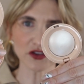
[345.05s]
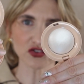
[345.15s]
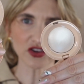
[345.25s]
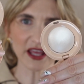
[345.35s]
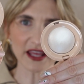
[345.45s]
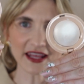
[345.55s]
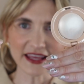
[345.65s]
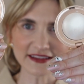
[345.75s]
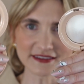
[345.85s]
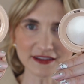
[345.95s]
the shade
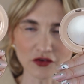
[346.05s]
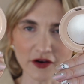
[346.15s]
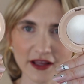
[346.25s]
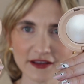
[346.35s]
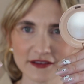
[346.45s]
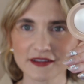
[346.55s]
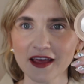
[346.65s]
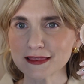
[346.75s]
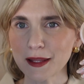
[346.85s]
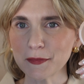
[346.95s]
Exhilarate.
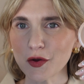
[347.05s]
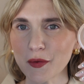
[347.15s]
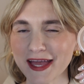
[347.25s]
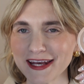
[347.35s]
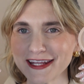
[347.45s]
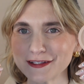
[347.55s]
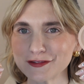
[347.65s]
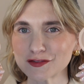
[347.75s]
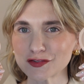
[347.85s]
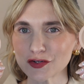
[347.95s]
Let me go ahead and
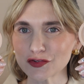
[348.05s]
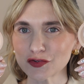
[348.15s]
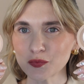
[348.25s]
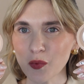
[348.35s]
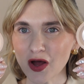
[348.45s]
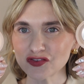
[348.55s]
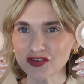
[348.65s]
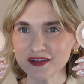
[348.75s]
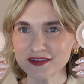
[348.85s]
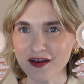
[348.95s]
insert
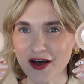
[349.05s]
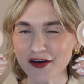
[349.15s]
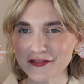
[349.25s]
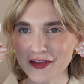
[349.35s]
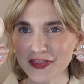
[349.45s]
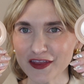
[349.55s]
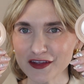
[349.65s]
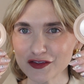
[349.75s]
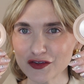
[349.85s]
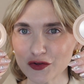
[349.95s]
swatches of
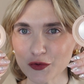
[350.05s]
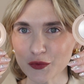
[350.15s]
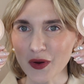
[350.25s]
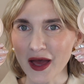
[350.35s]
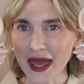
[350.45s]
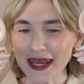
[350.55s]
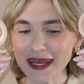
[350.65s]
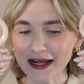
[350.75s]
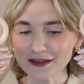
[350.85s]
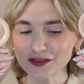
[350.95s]
these two
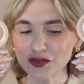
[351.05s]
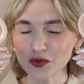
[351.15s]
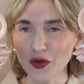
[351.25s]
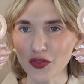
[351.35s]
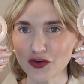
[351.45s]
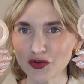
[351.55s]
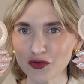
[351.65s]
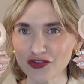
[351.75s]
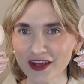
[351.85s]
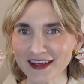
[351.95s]
next to the two
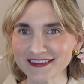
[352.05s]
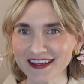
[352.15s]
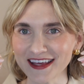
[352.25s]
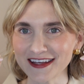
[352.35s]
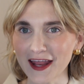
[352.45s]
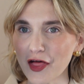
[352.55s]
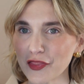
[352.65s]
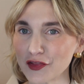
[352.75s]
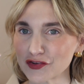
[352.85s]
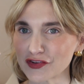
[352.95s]
shades in
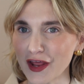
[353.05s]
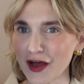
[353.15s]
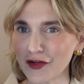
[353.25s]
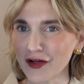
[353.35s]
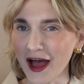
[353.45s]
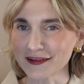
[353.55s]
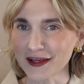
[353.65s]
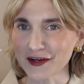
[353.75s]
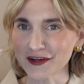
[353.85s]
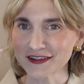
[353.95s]
the Chanel
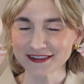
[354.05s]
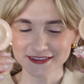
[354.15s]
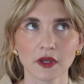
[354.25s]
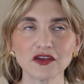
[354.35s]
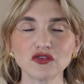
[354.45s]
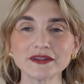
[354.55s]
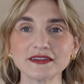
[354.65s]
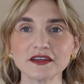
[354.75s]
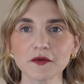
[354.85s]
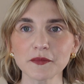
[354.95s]
highlighter. As you can
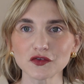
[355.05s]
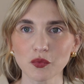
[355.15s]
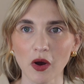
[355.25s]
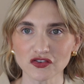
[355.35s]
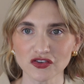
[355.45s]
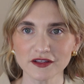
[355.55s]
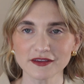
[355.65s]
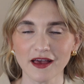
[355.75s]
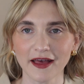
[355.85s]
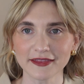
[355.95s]
see from the swatches
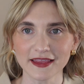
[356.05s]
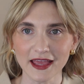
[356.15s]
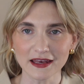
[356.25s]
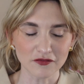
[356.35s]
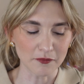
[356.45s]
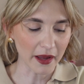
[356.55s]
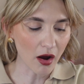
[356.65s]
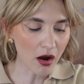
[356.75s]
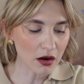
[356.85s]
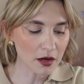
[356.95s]
at the end of my
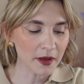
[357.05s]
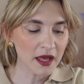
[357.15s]
arm,